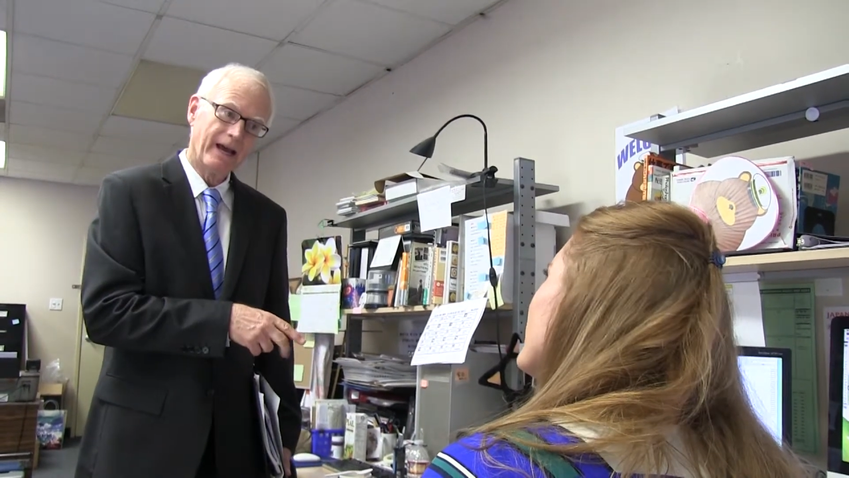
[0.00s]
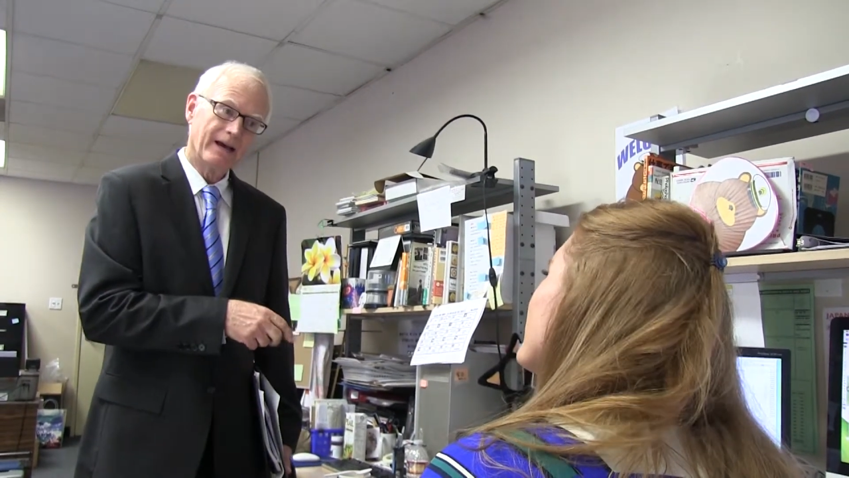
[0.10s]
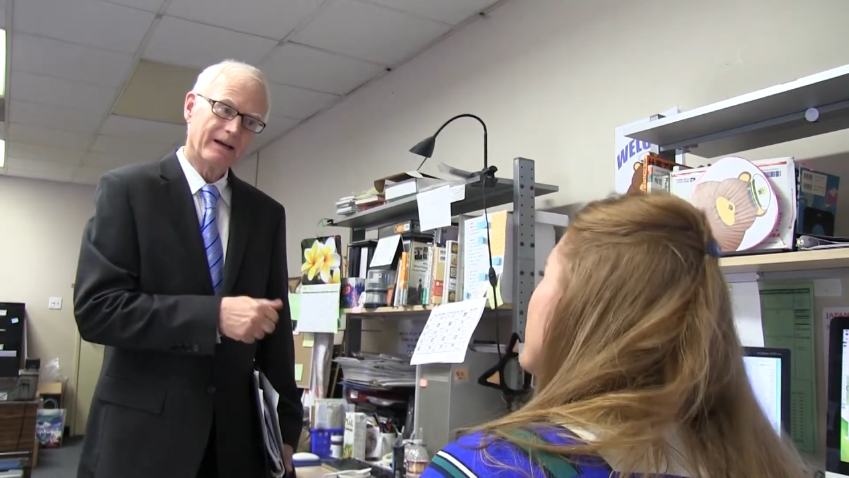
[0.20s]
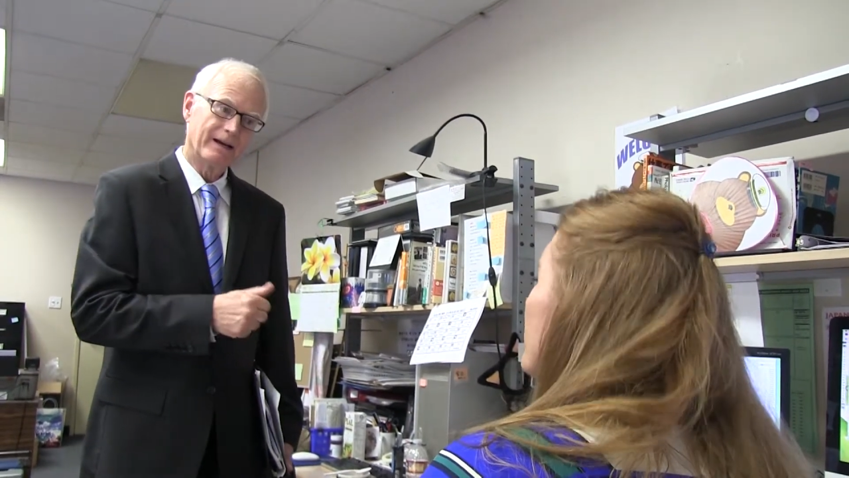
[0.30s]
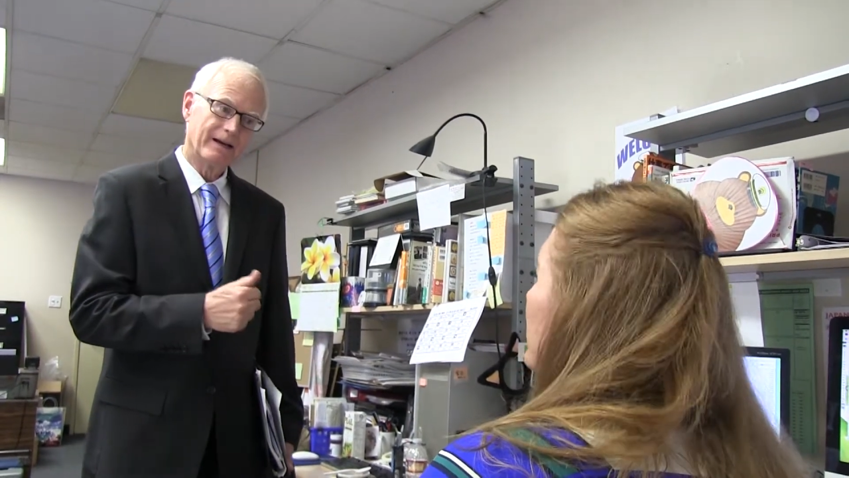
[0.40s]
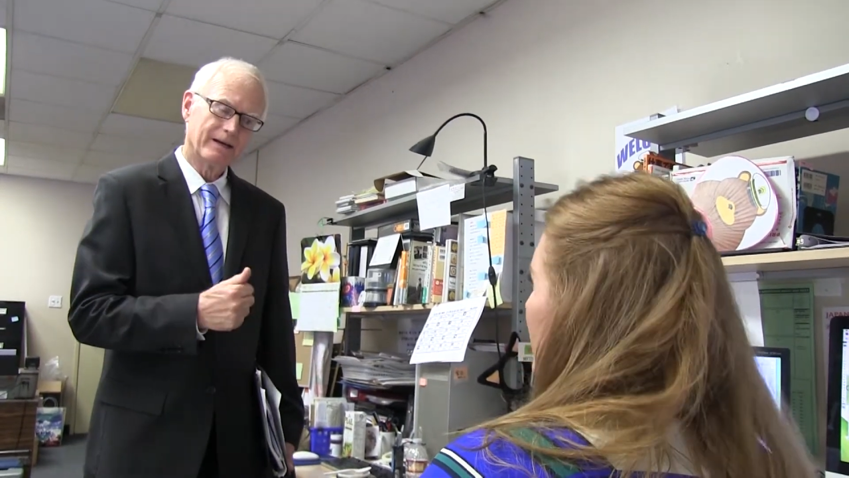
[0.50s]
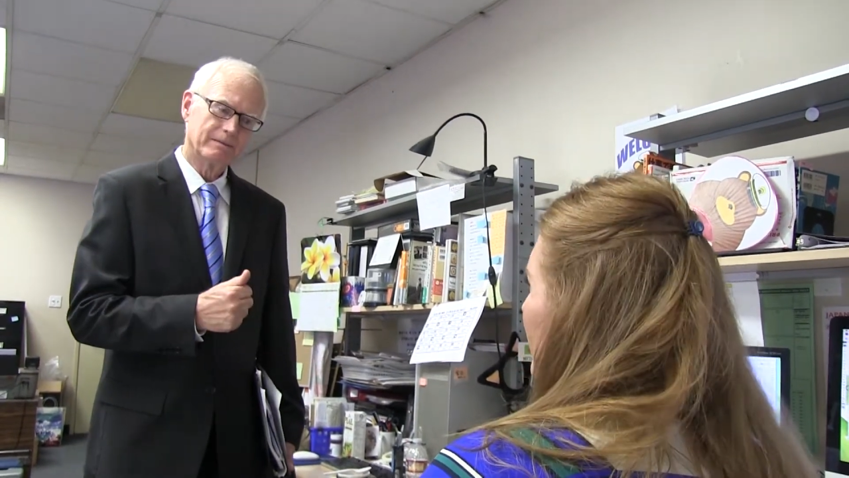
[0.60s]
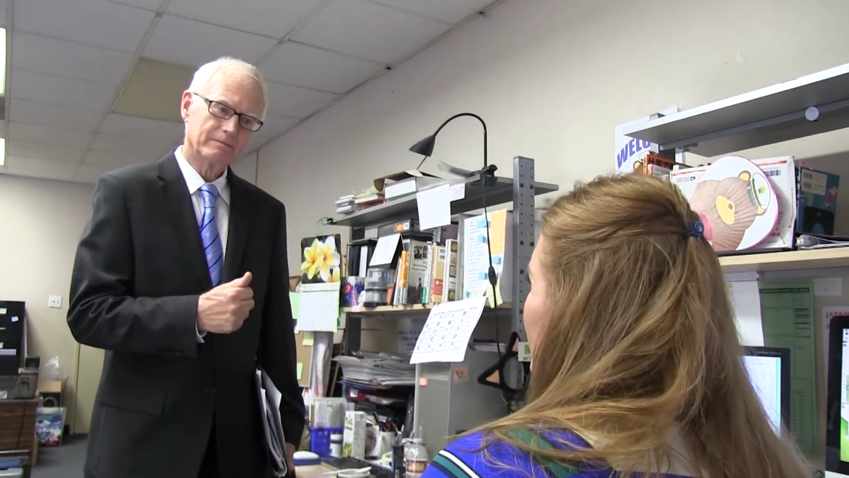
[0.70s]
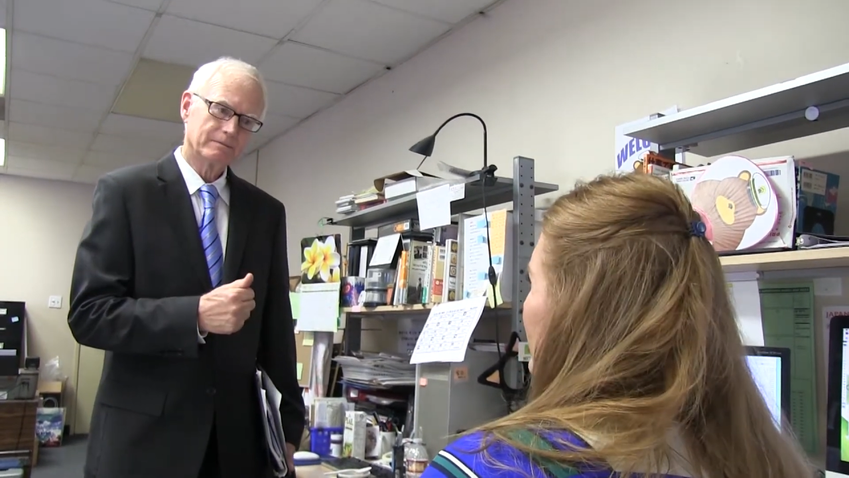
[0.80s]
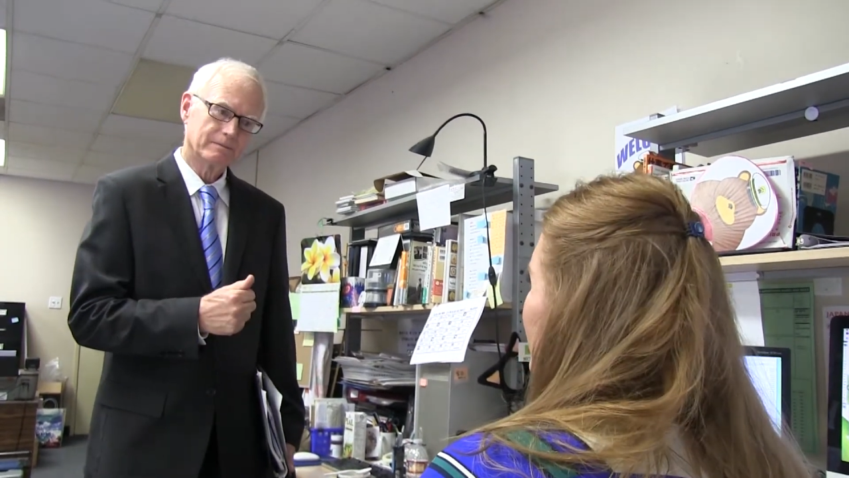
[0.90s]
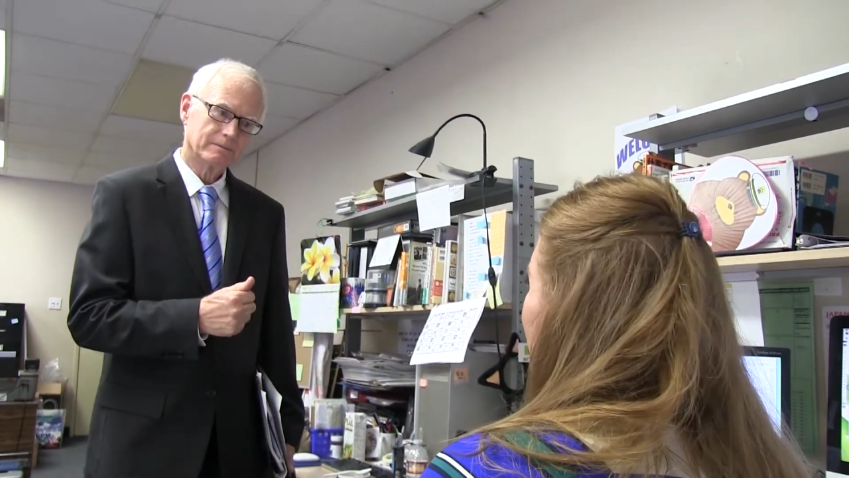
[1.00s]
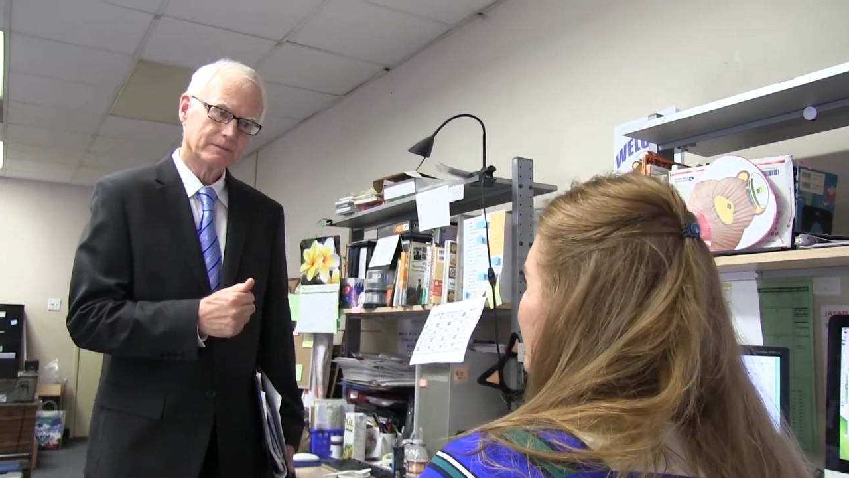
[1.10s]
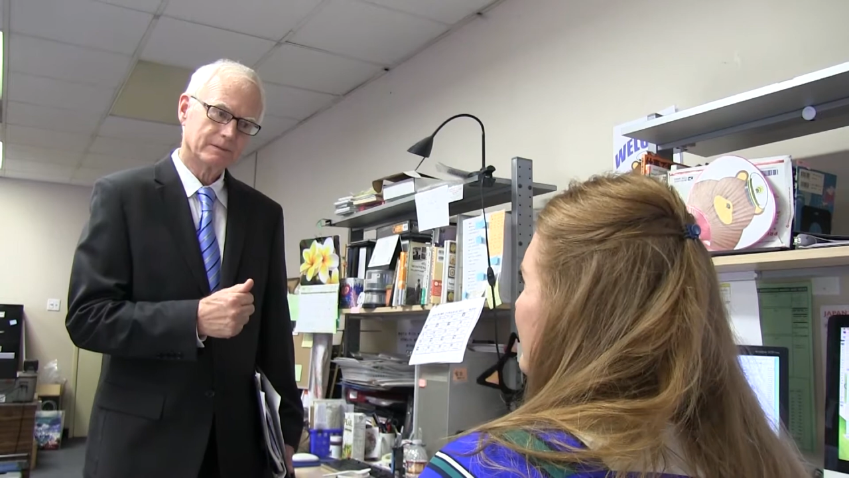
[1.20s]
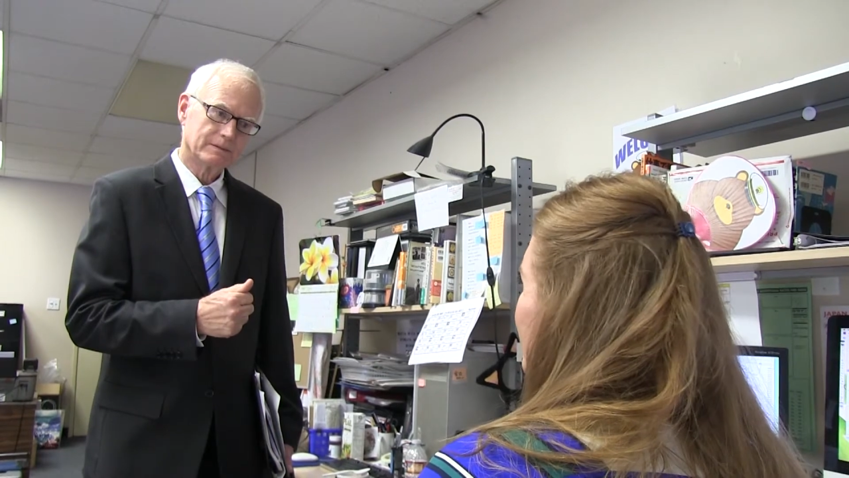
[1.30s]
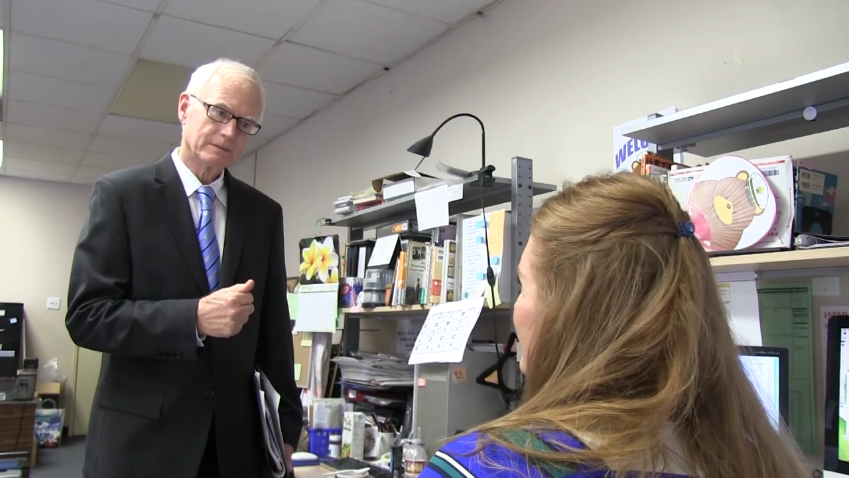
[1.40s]
You're joking, uh, right?
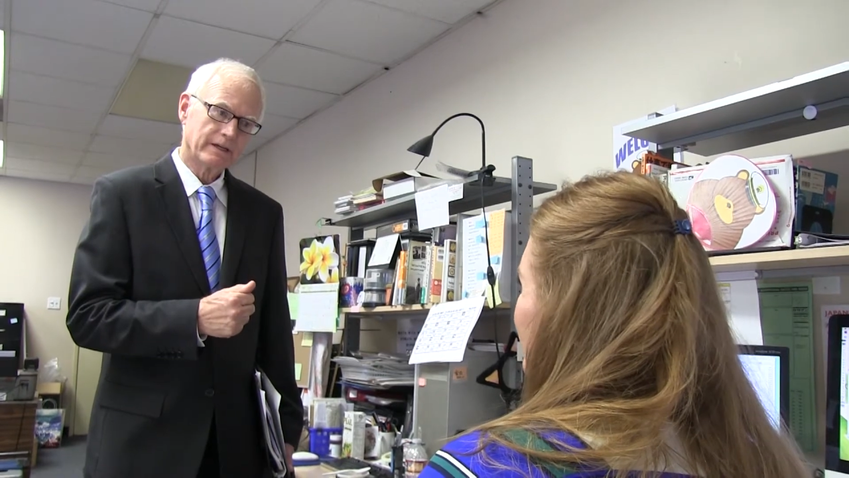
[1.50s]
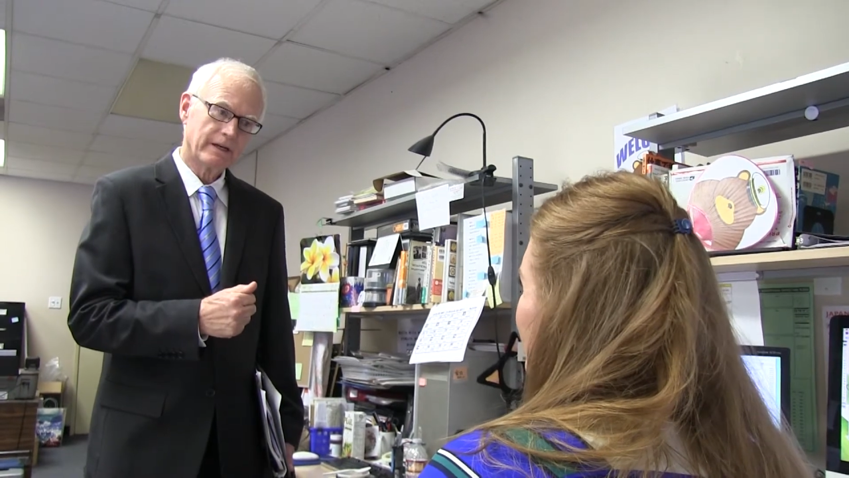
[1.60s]
It's...